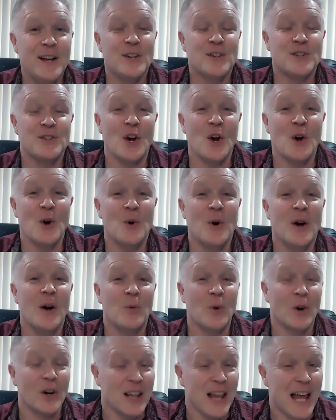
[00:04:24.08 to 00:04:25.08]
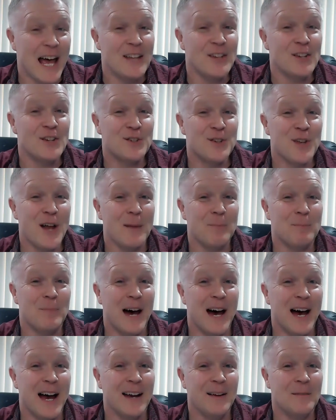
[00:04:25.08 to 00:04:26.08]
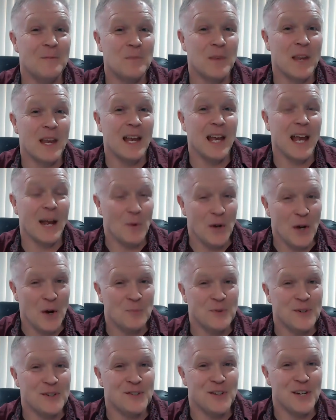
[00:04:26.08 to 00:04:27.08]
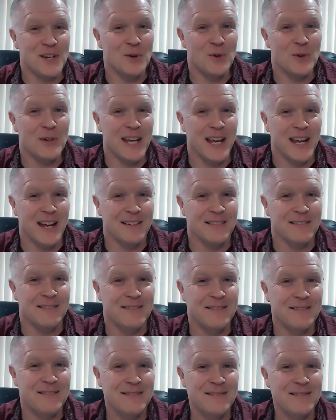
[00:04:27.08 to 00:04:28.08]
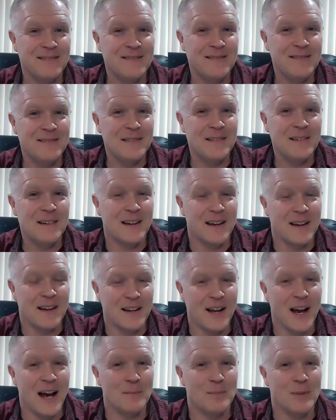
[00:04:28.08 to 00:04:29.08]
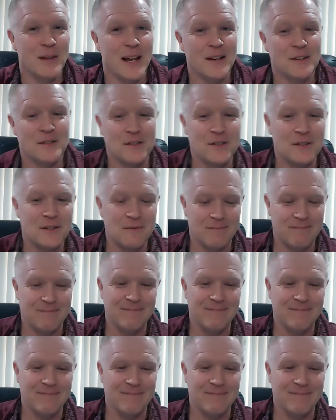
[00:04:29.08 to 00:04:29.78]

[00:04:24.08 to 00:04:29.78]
So we're glad you stopped by, and we hope to see you again. God bless.